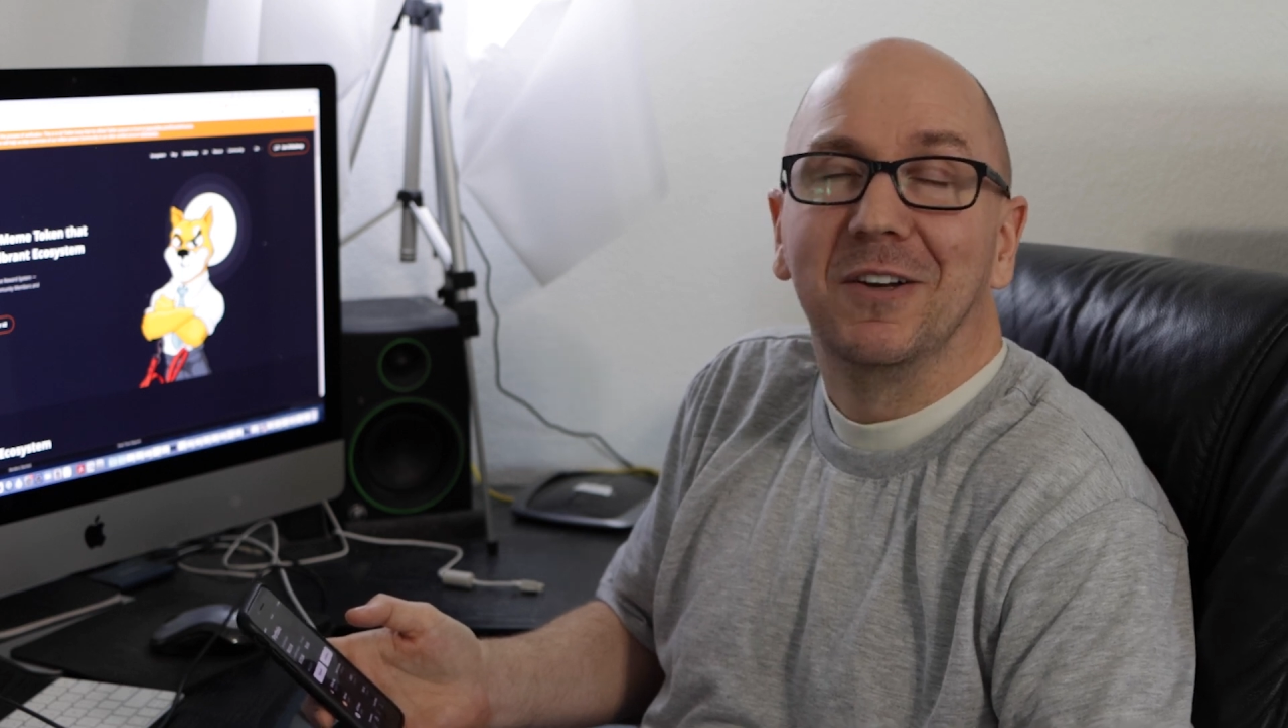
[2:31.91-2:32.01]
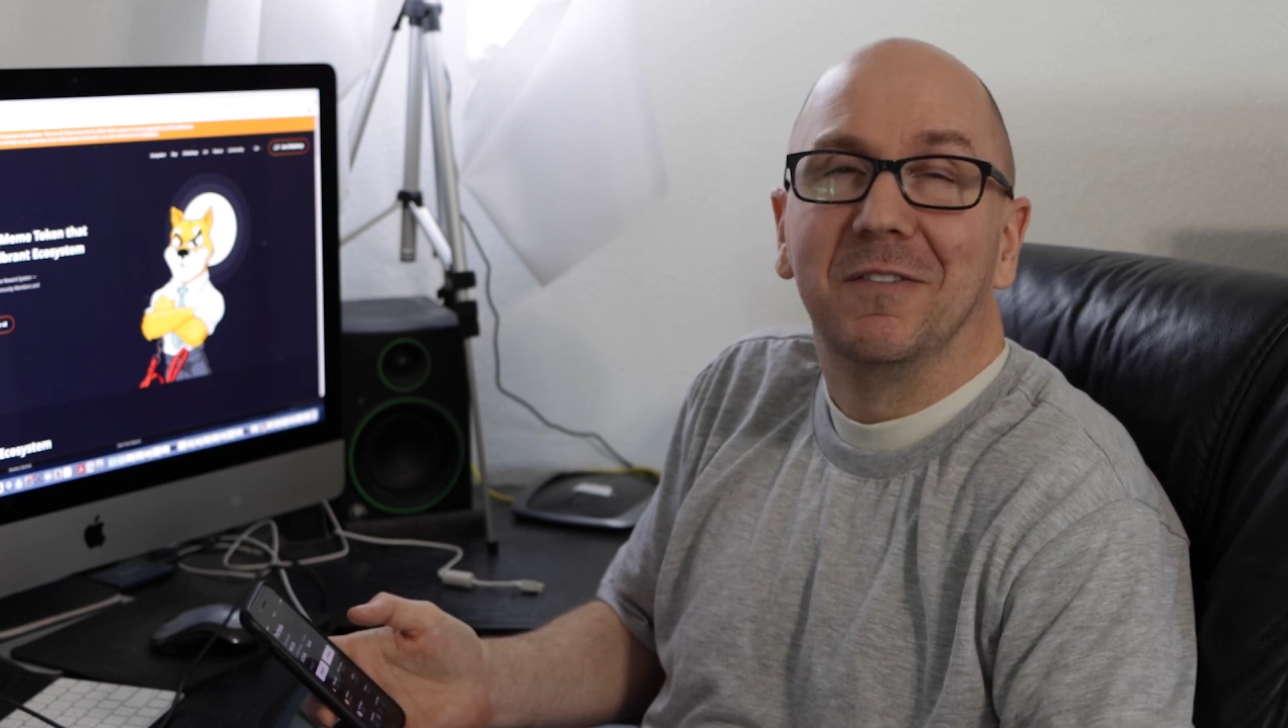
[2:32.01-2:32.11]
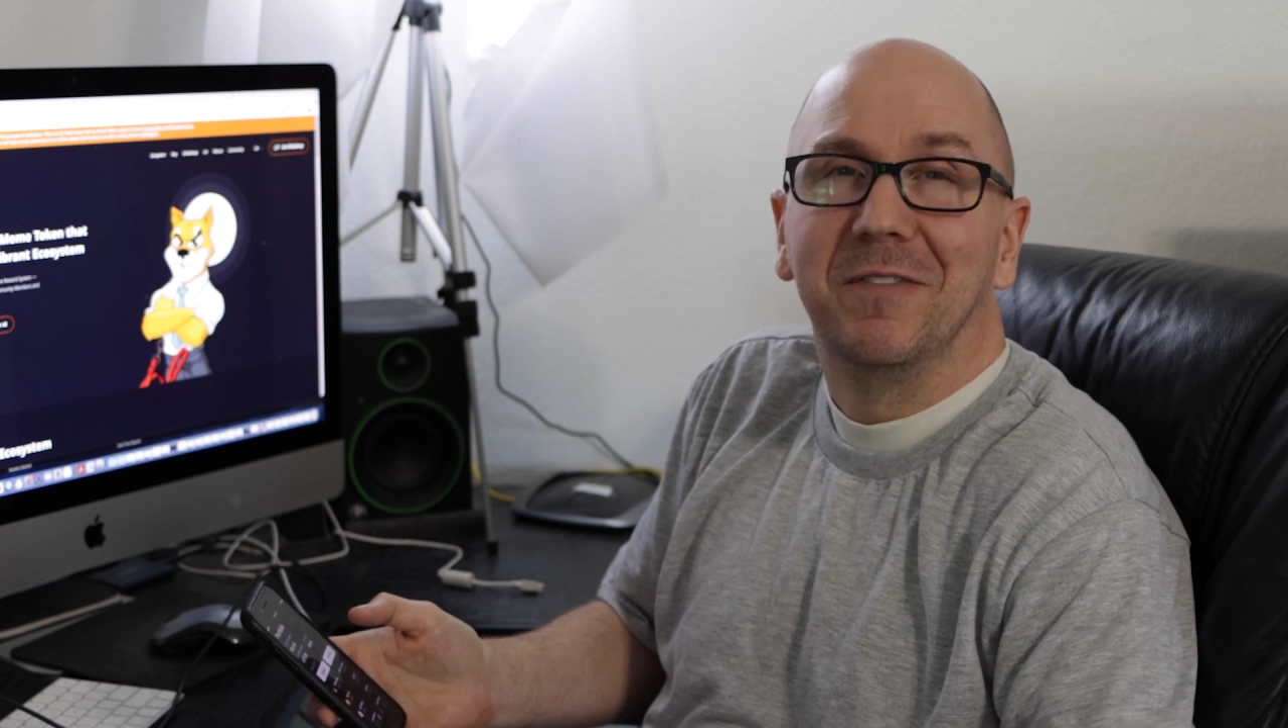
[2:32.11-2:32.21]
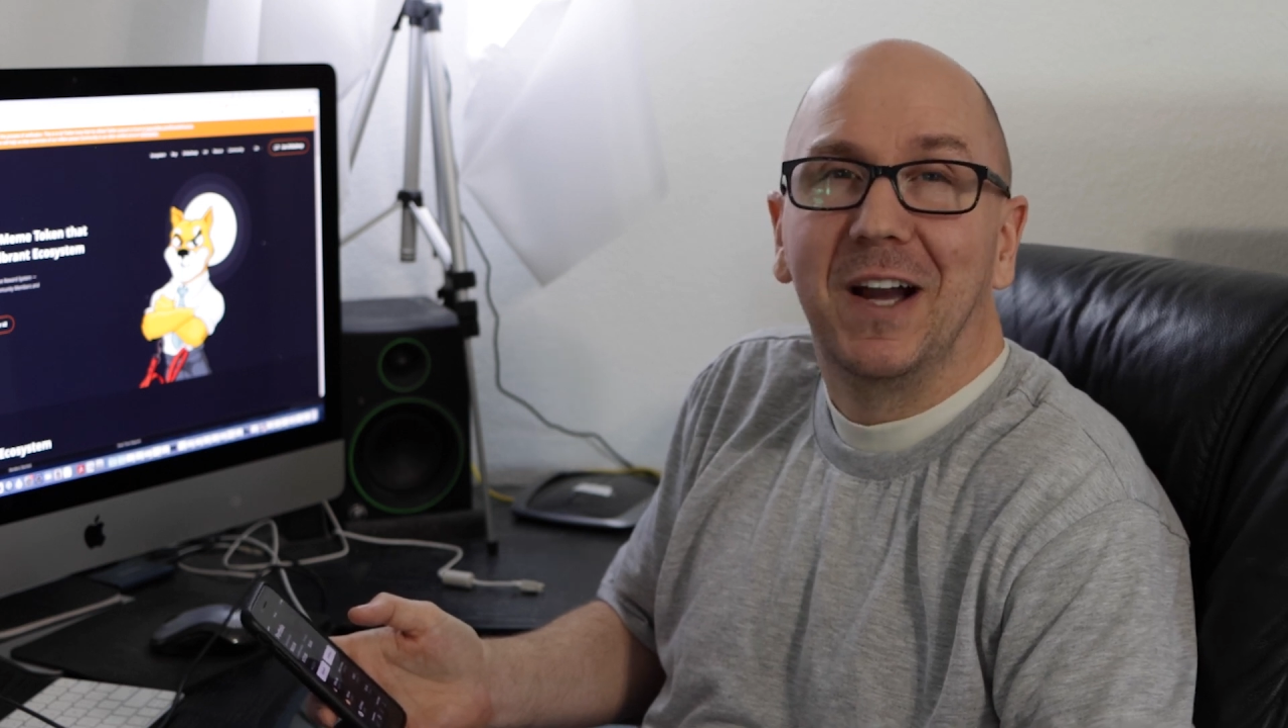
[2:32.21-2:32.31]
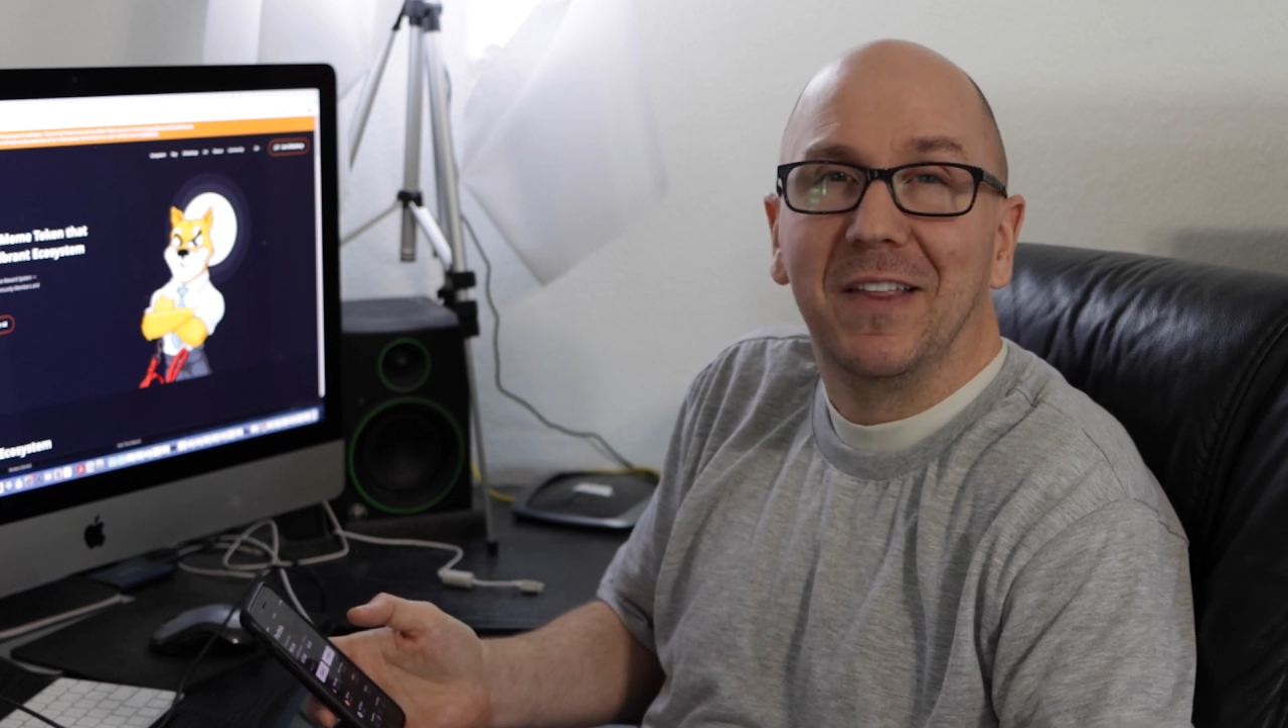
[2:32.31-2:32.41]
you
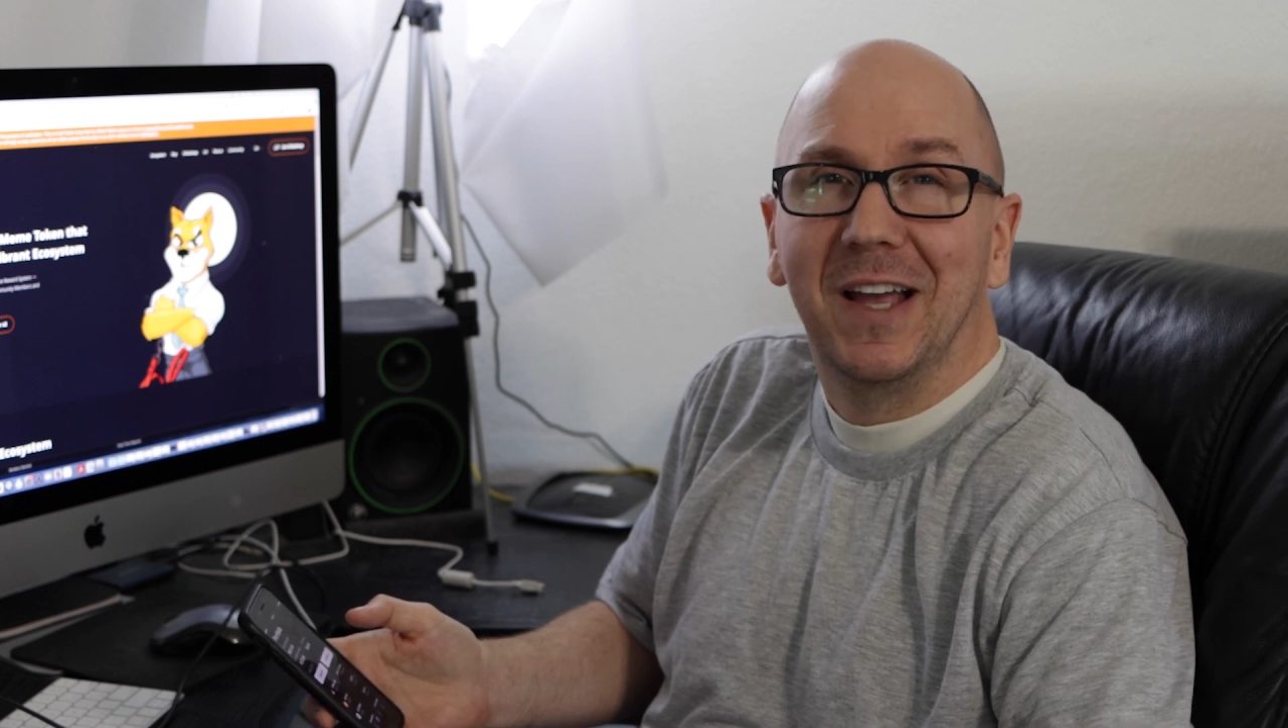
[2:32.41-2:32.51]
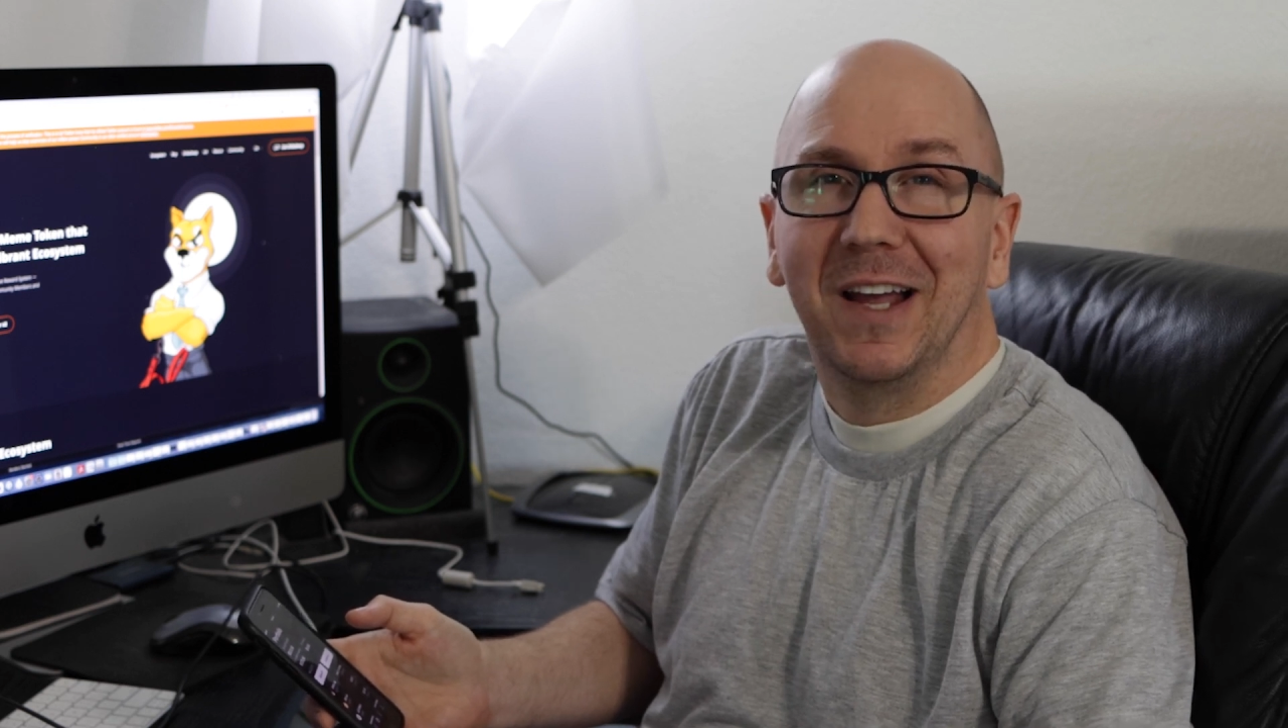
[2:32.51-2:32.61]
can find